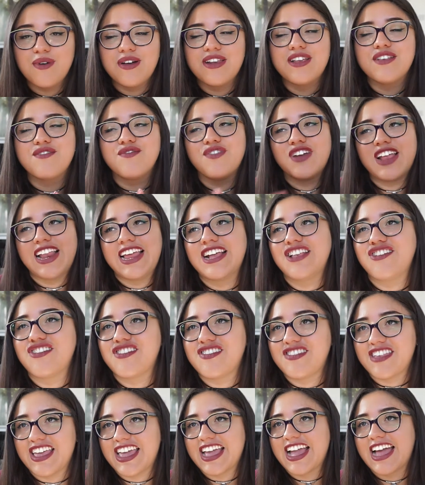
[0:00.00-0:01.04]
one is really
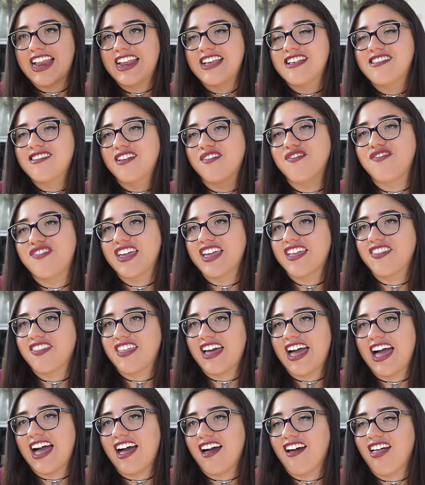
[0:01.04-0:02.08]
interesting, and it's something
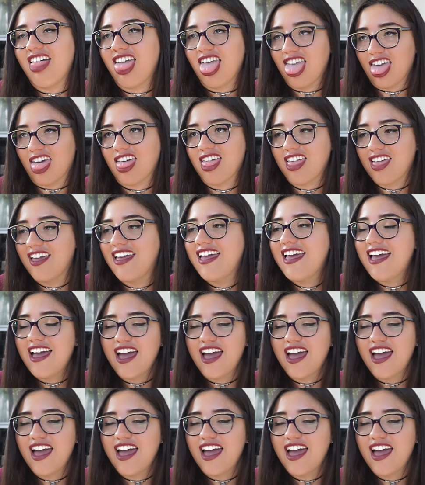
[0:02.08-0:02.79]
that ugh,